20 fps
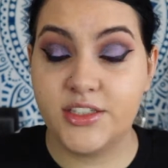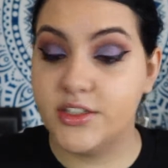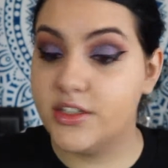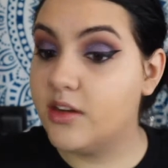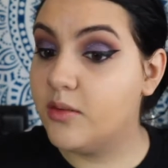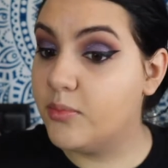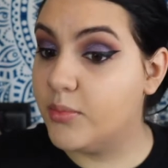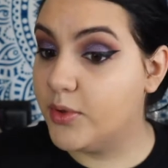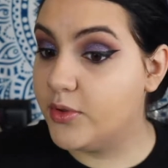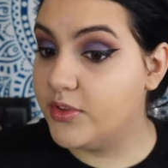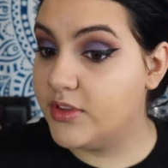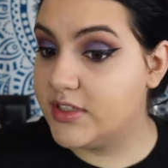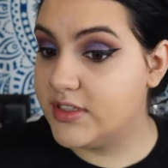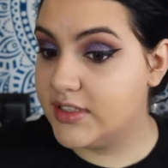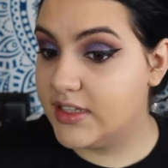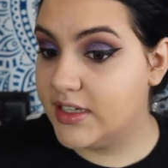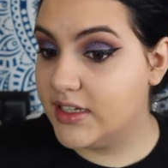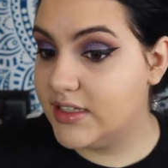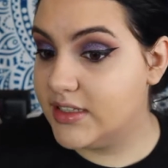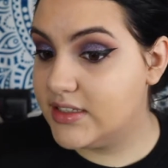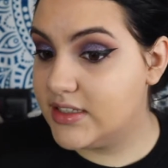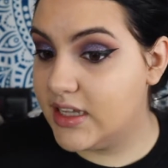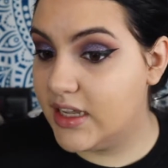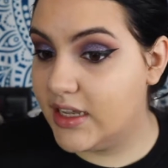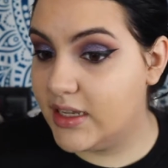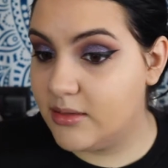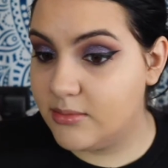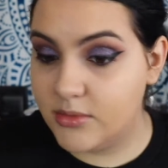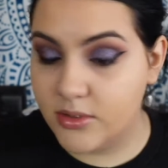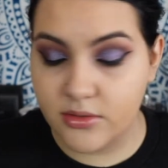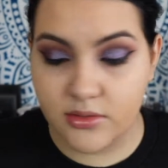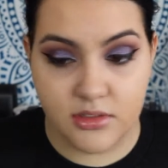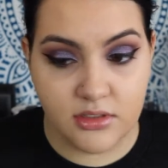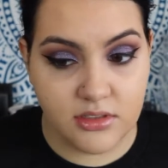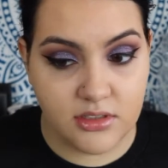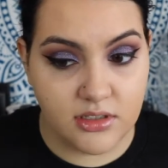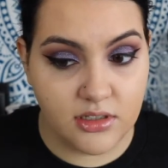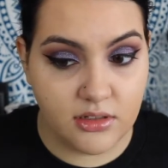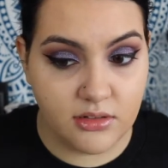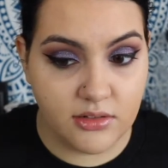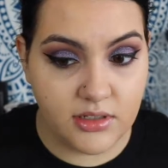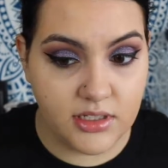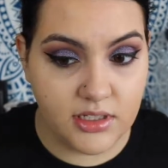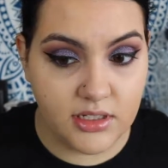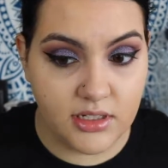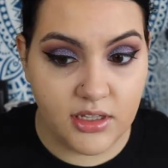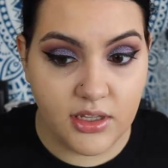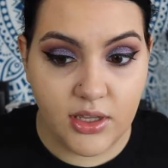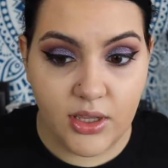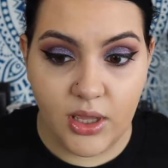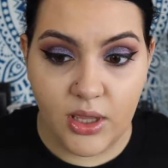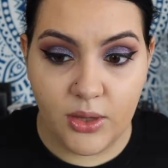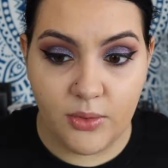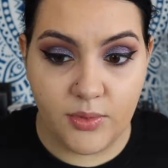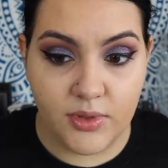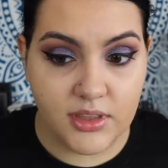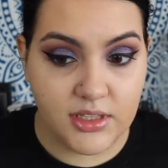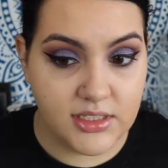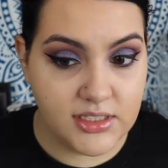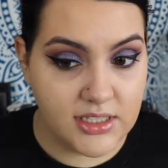good on both sides. I am going to go in with the